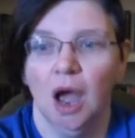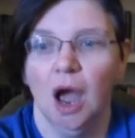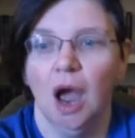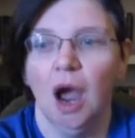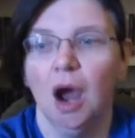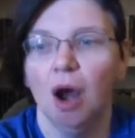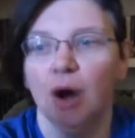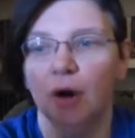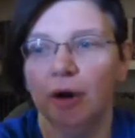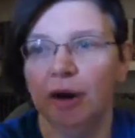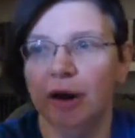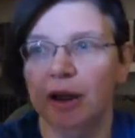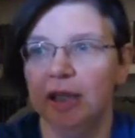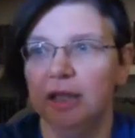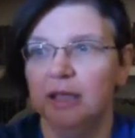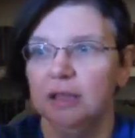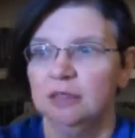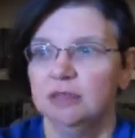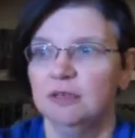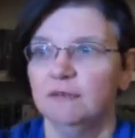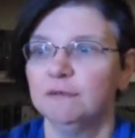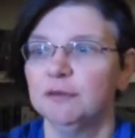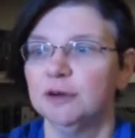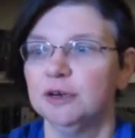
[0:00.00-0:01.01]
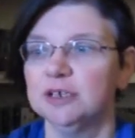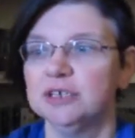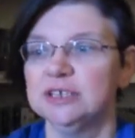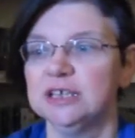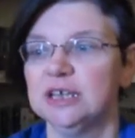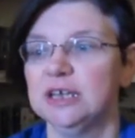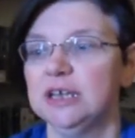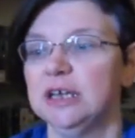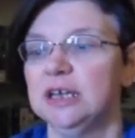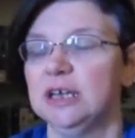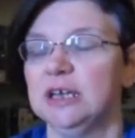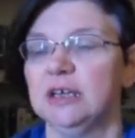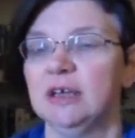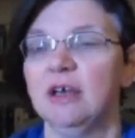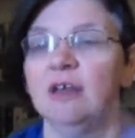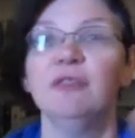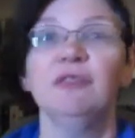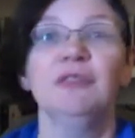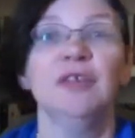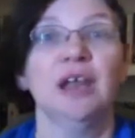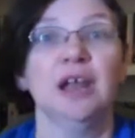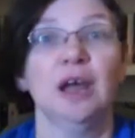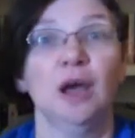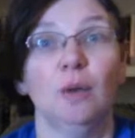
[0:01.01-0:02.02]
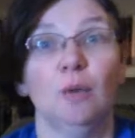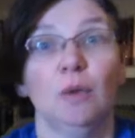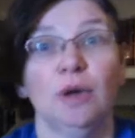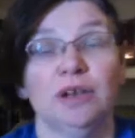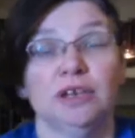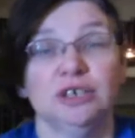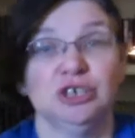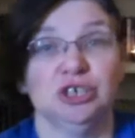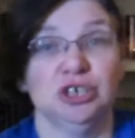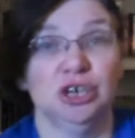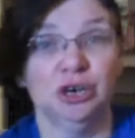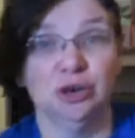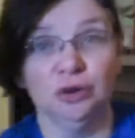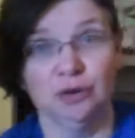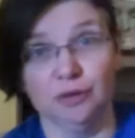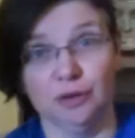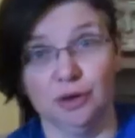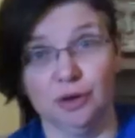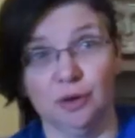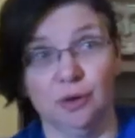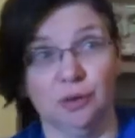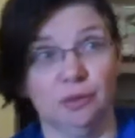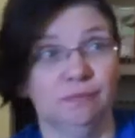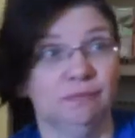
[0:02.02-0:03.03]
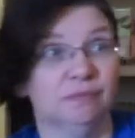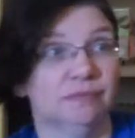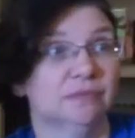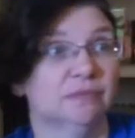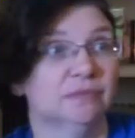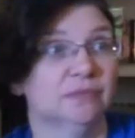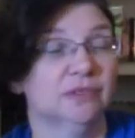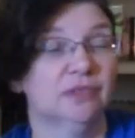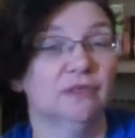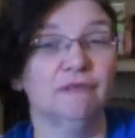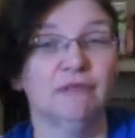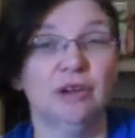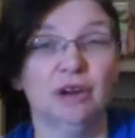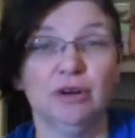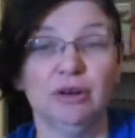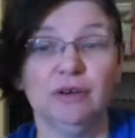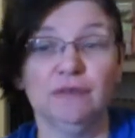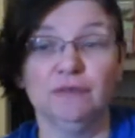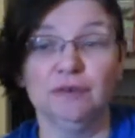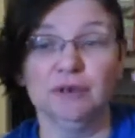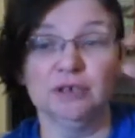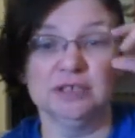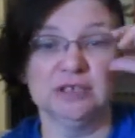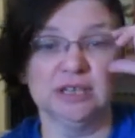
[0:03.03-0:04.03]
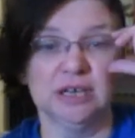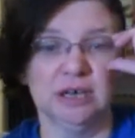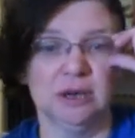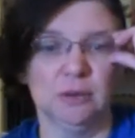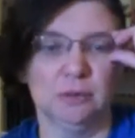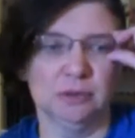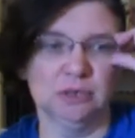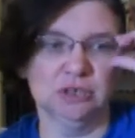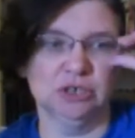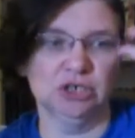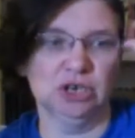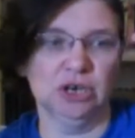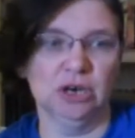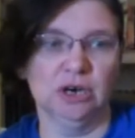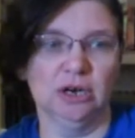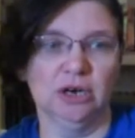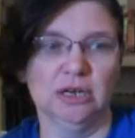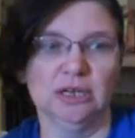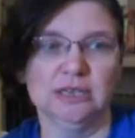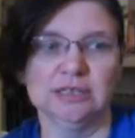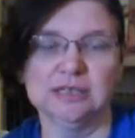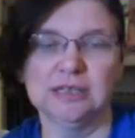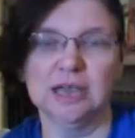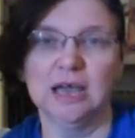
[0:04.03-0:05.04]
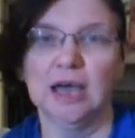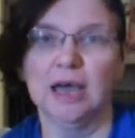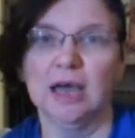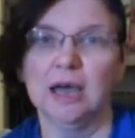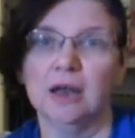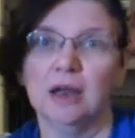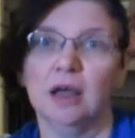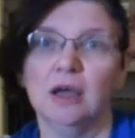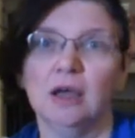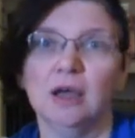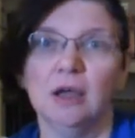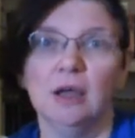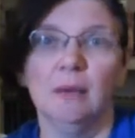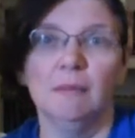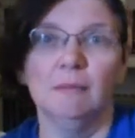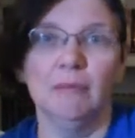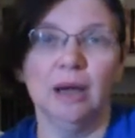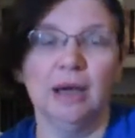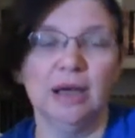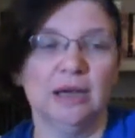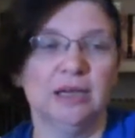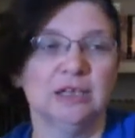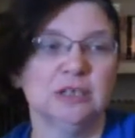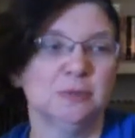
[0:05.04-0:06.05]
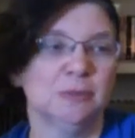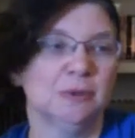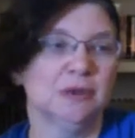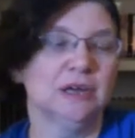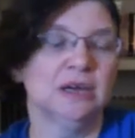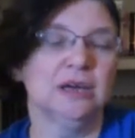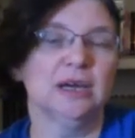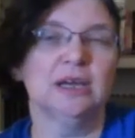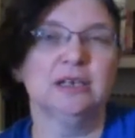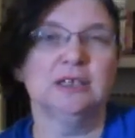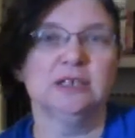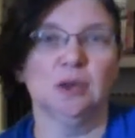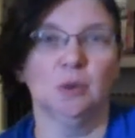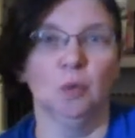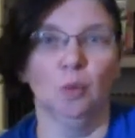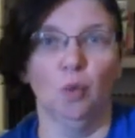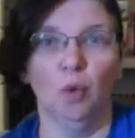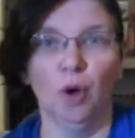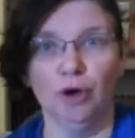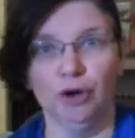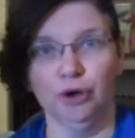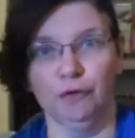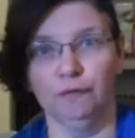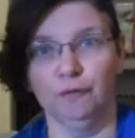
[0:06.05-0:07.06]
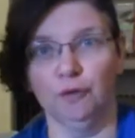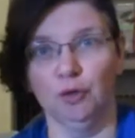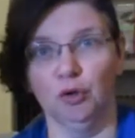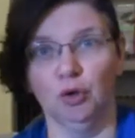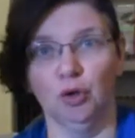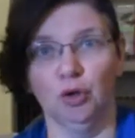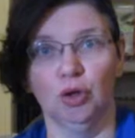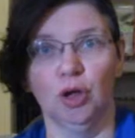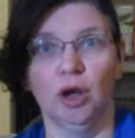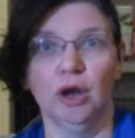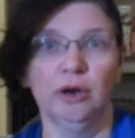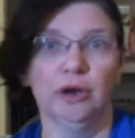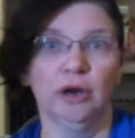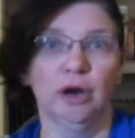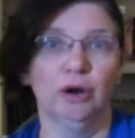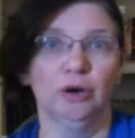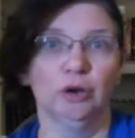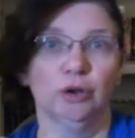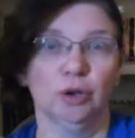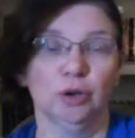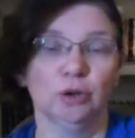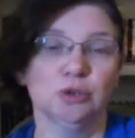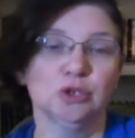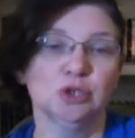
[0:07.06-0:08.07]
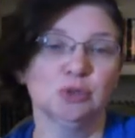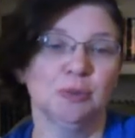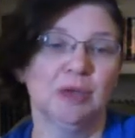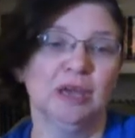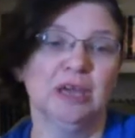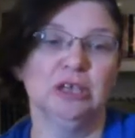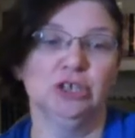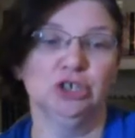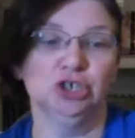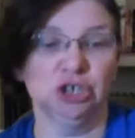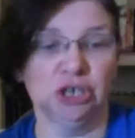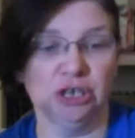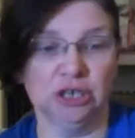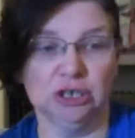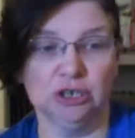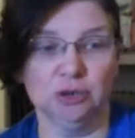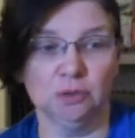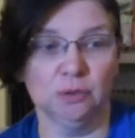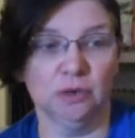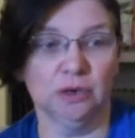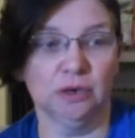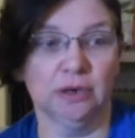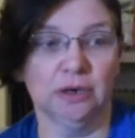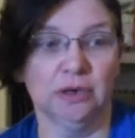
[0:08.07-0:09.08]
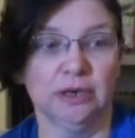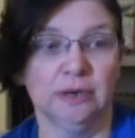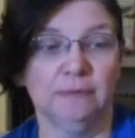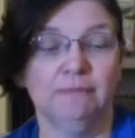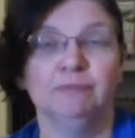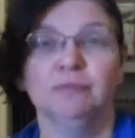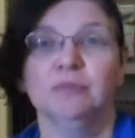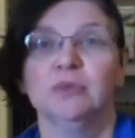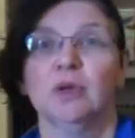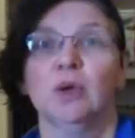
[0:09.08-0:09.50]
Alright, the first thing that I want to share though, the very first thing I want to share is that my husband and I did wonderful on our low spend January.